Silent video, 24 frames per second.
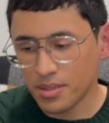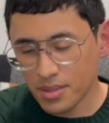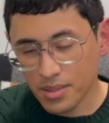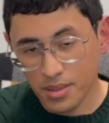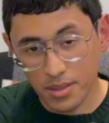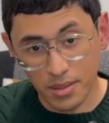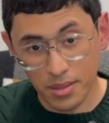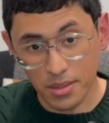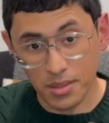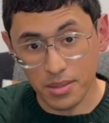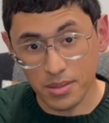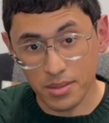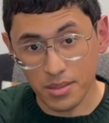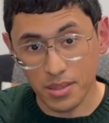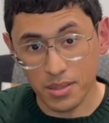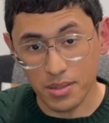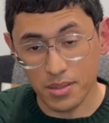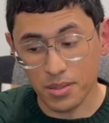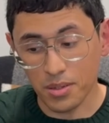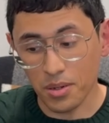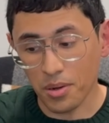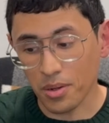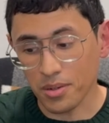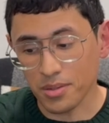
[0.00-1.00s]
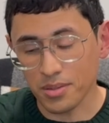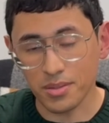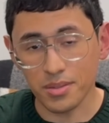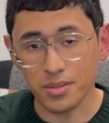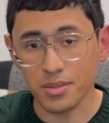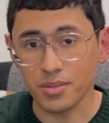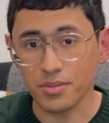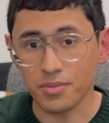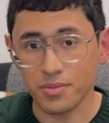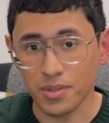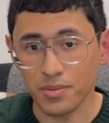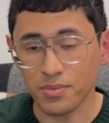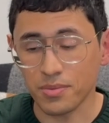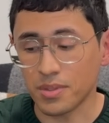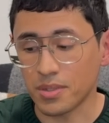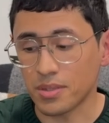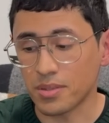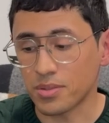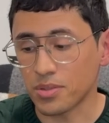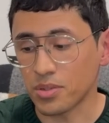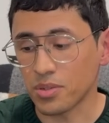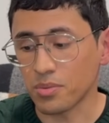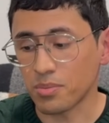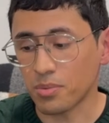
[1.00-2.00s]
the TT Artisan 50
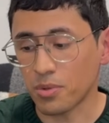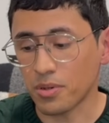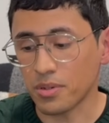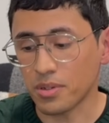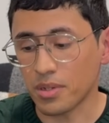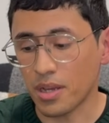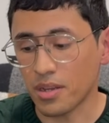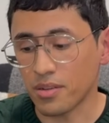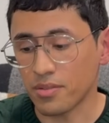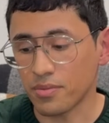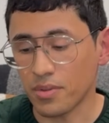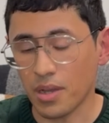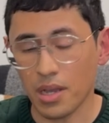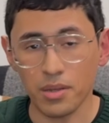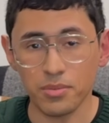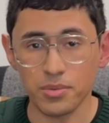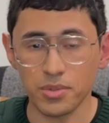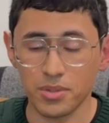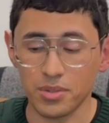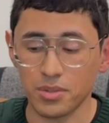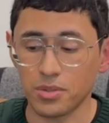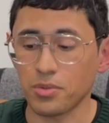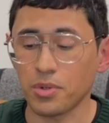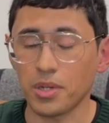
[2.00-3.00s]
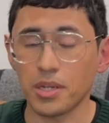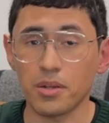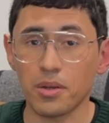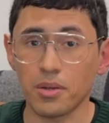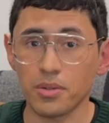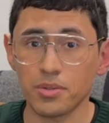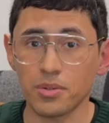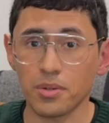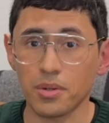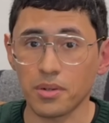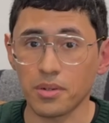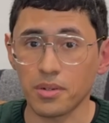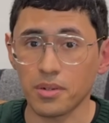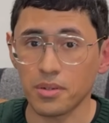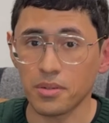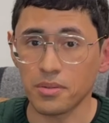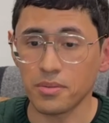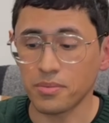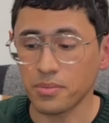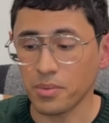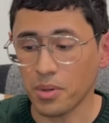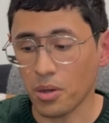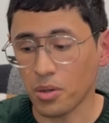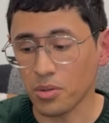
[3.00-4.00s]
0.95 is a great
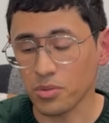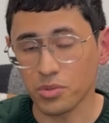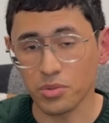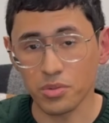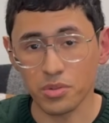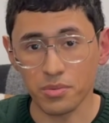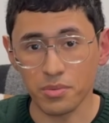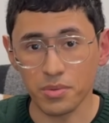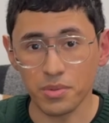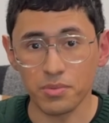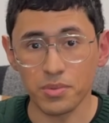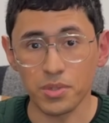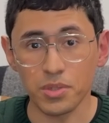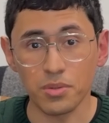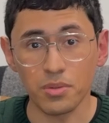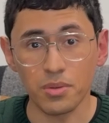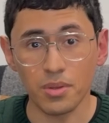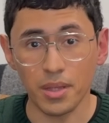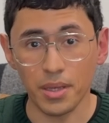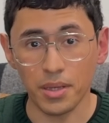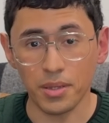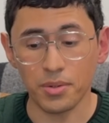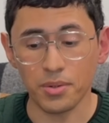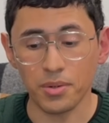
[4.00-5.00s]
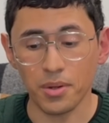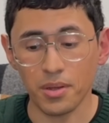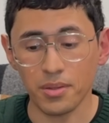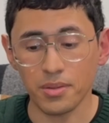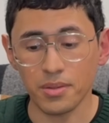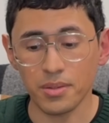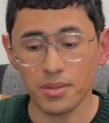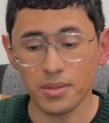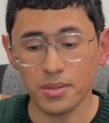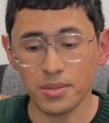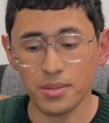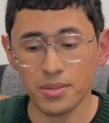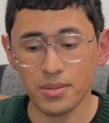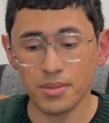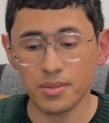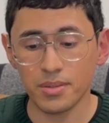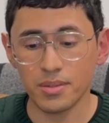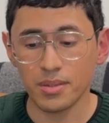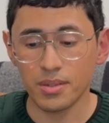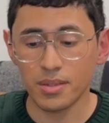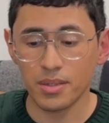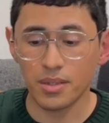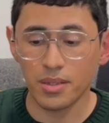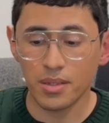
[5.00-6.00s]
alternative. I'll do a review later on this.
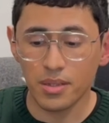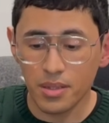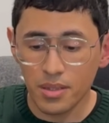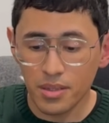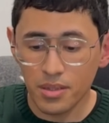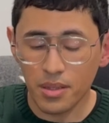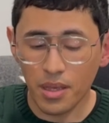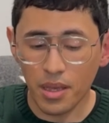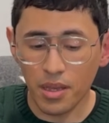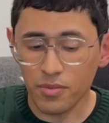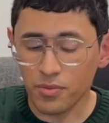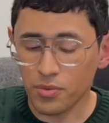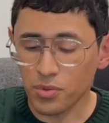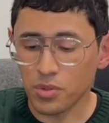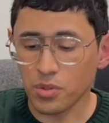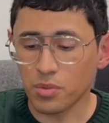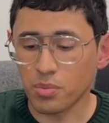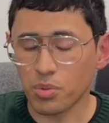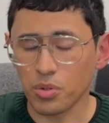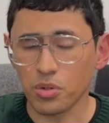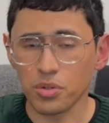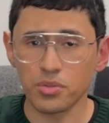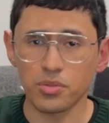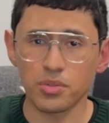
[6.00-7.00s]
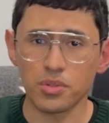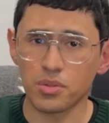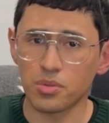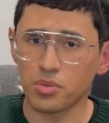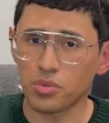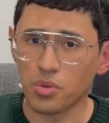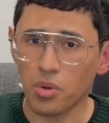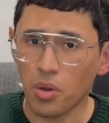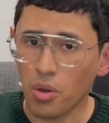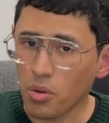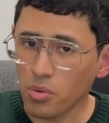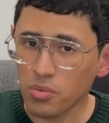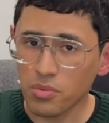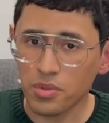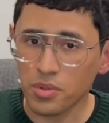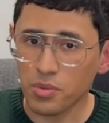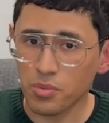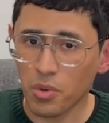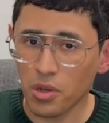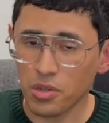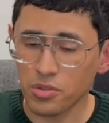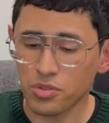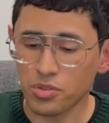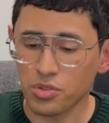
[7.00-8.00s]
And for the person who only
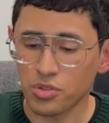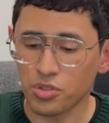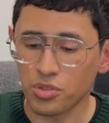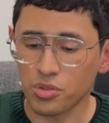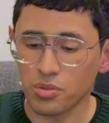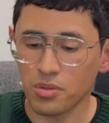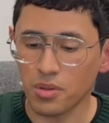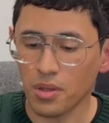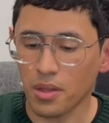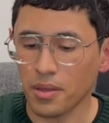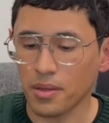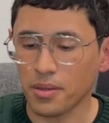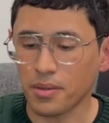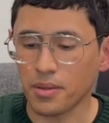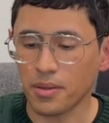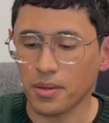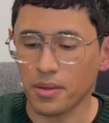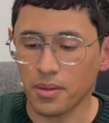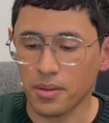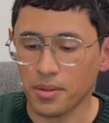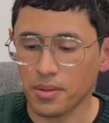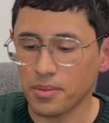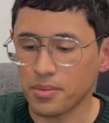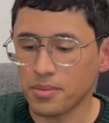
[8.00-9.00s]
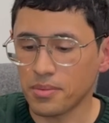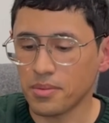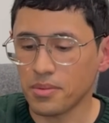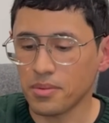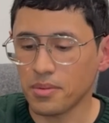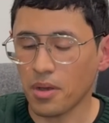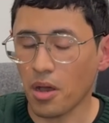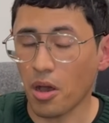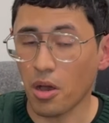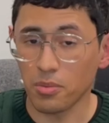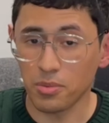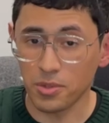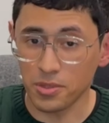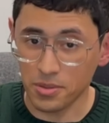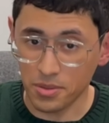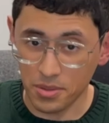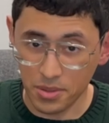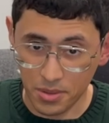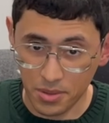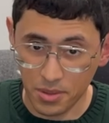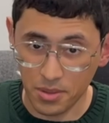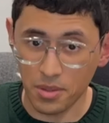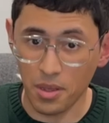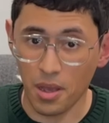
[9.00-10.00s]
wants to shoot Leica, obviously
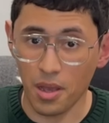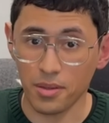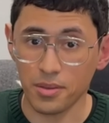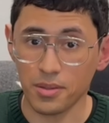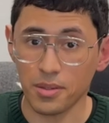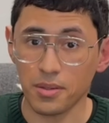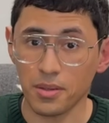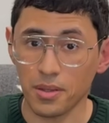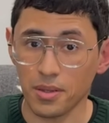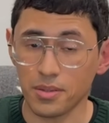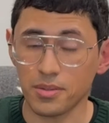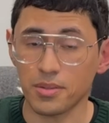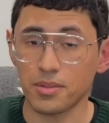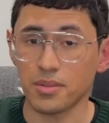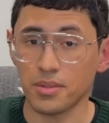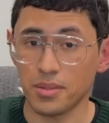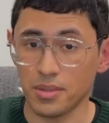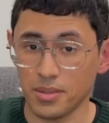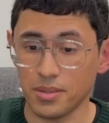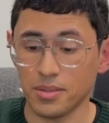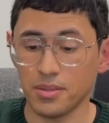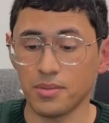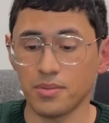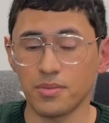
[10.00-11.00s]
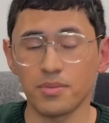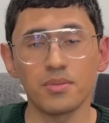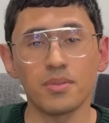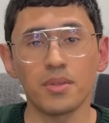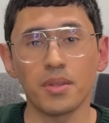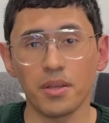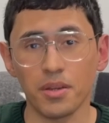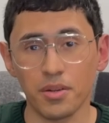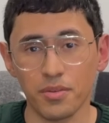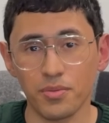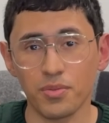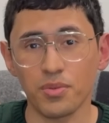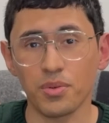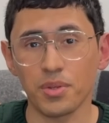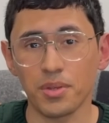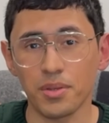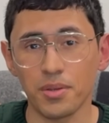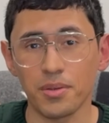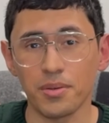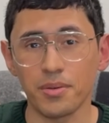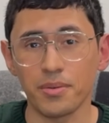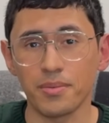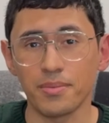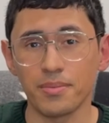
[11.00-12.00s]
the Noctilux is there for
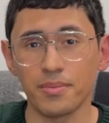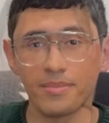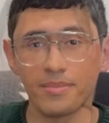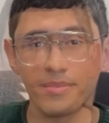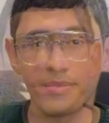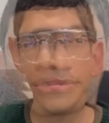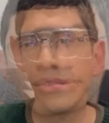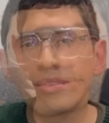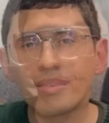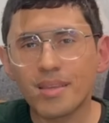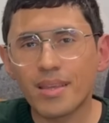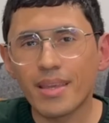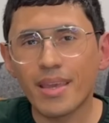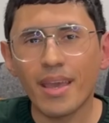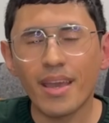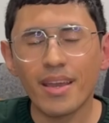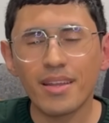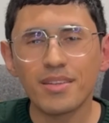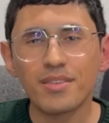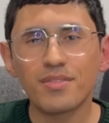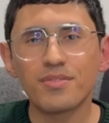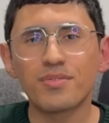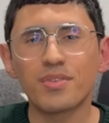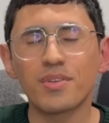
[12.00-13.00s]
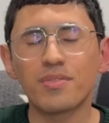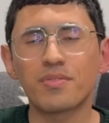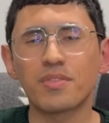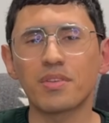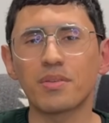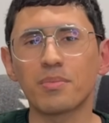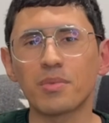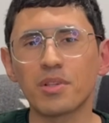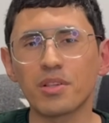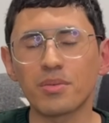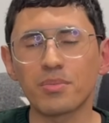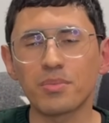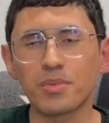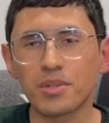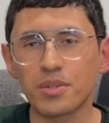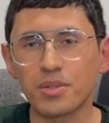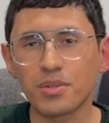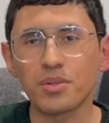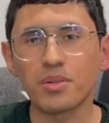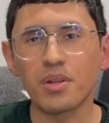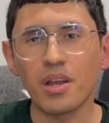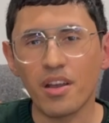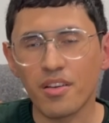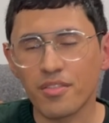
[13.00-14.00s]
you. The Canon
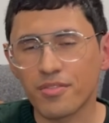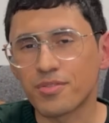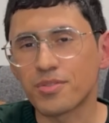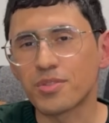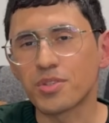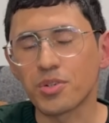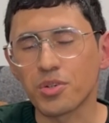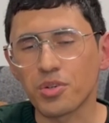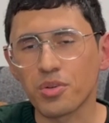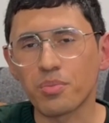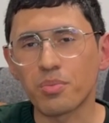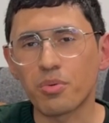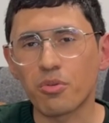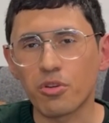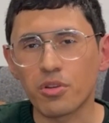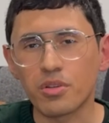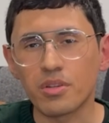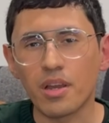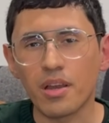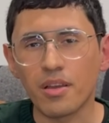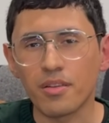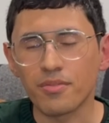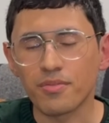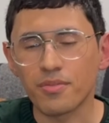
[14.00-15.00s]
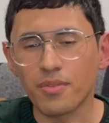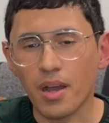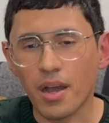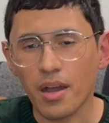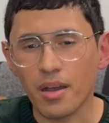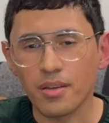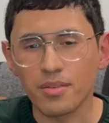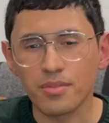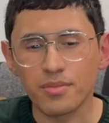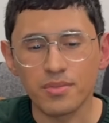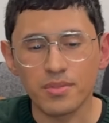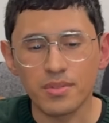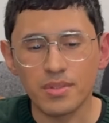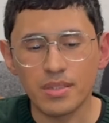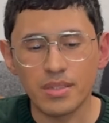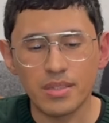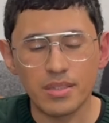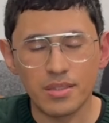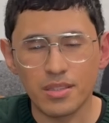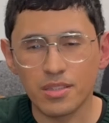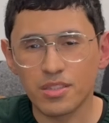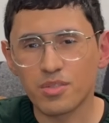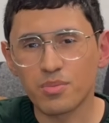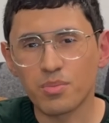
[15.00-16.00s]
50mm f/0.95
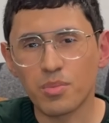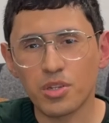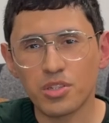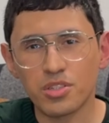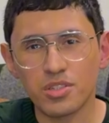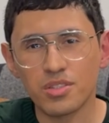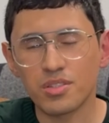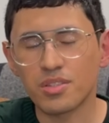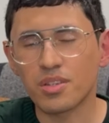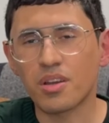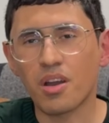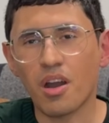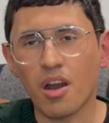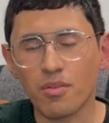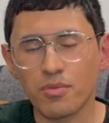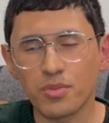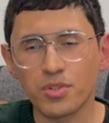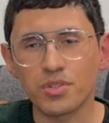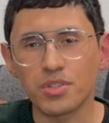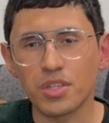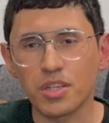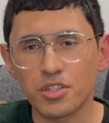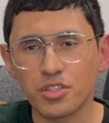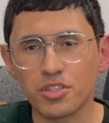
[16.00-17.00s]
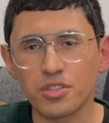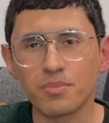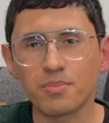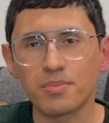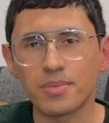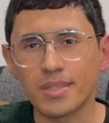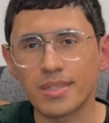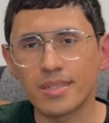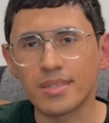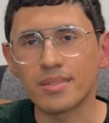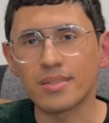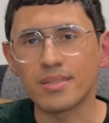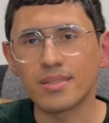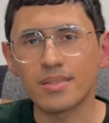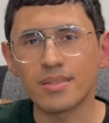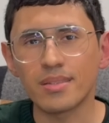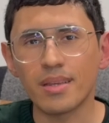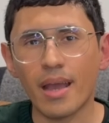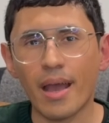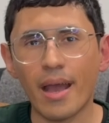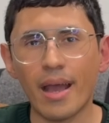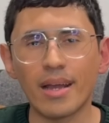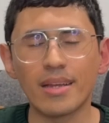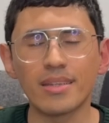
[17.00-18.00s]
is as much as a conversation piece
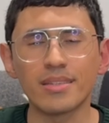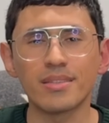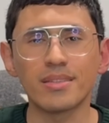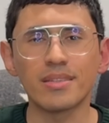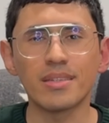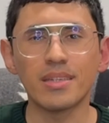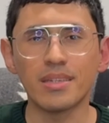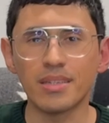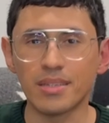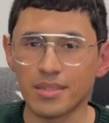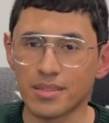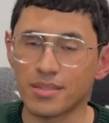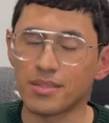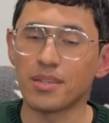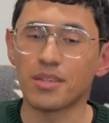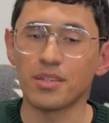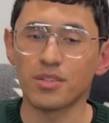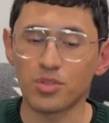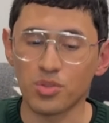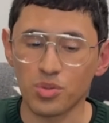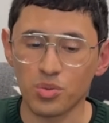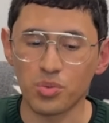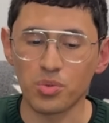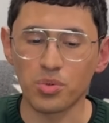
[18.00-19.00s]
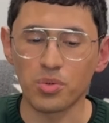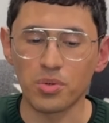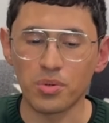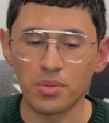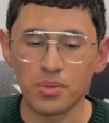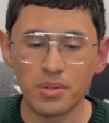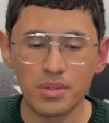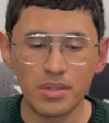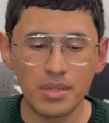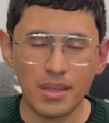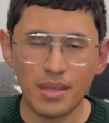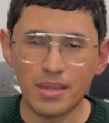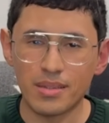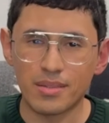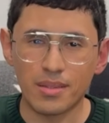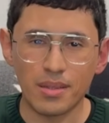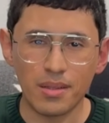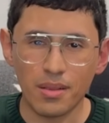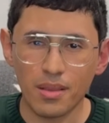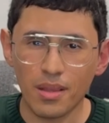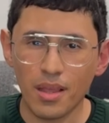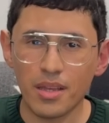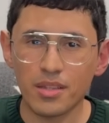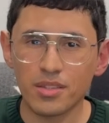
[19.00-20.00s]
as it is a tool. It's a
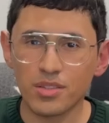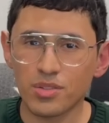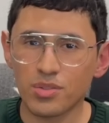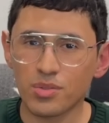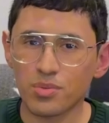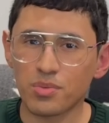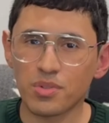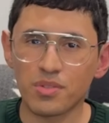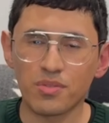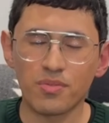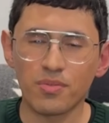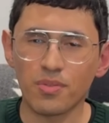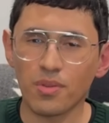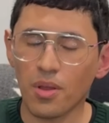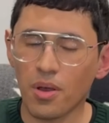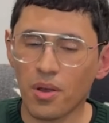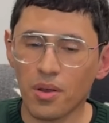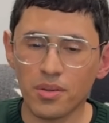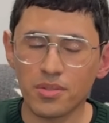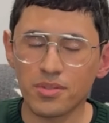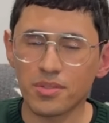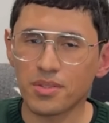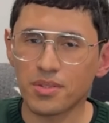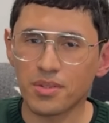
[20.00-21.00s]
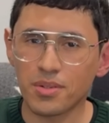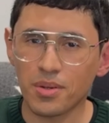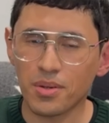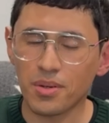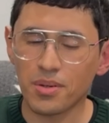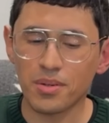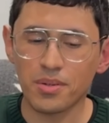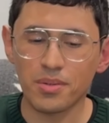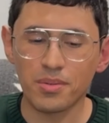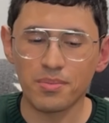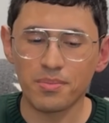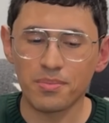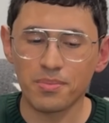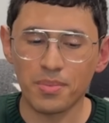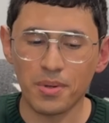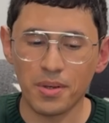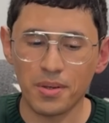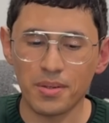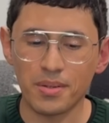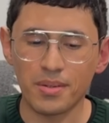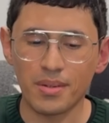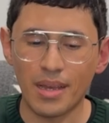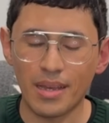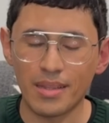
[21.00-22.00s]
lens with flaws and all,
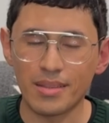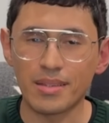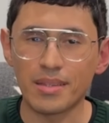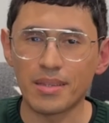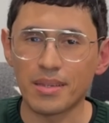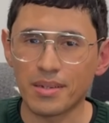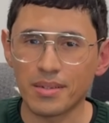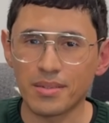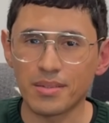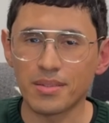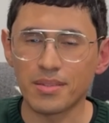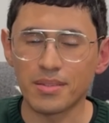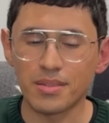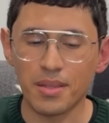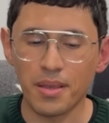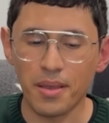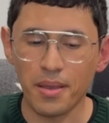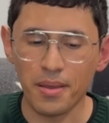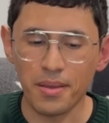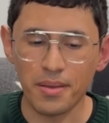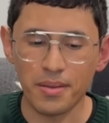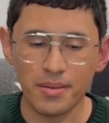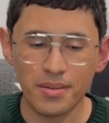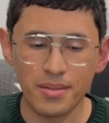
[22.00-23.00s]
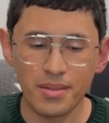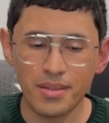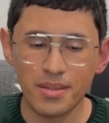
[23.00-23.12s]
but at the end of the day,